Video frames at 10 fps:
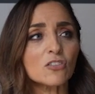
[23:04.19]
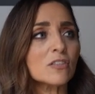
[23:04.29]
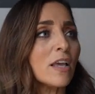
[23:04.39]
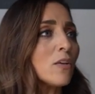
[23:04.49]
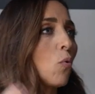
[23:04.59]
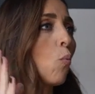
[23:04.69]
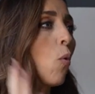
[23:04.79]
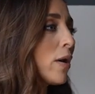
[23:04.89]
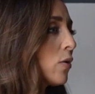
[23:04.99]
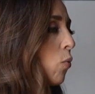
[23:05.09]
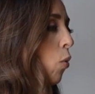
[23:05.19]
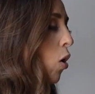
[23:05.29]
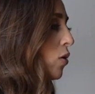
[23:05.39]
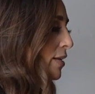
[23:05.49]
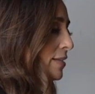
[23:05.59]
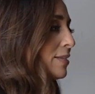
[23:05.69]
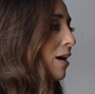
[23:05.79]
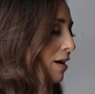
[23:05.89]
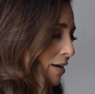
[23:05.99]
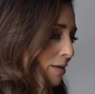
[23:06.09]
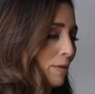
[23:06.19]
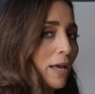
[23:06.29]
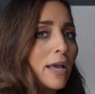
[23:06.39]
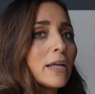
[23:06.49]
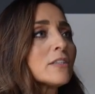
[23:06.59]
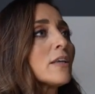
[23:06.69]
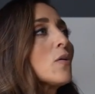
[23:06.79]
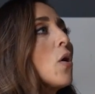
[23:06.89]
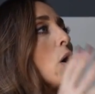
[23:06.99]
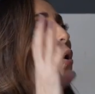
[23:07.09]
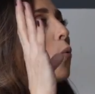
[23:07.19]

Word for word: Just take one wall at a time and just say,